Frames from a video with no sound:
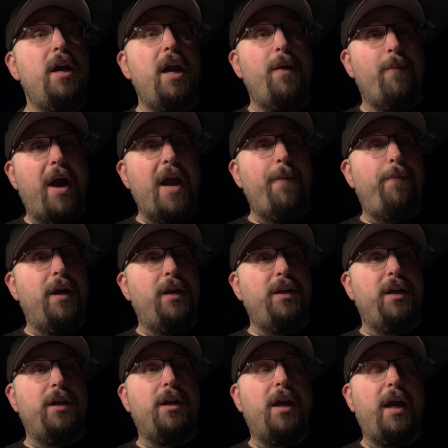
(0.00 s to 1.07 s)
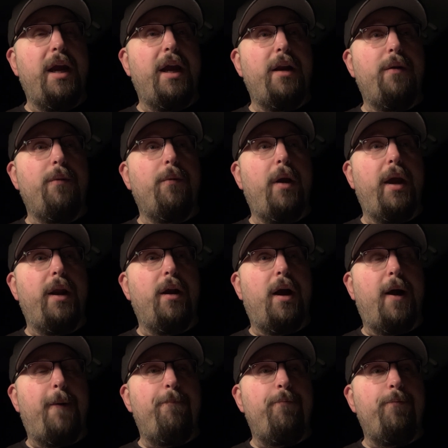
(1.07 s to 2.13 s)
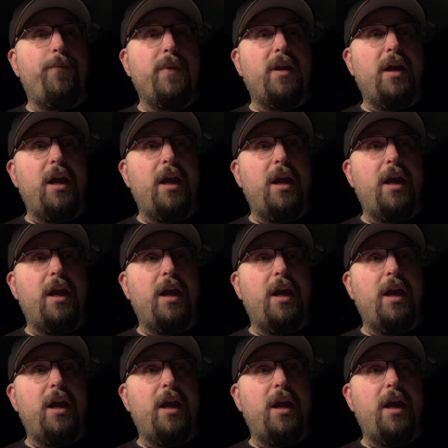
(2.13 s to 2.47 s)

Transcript: In my opinion, it it um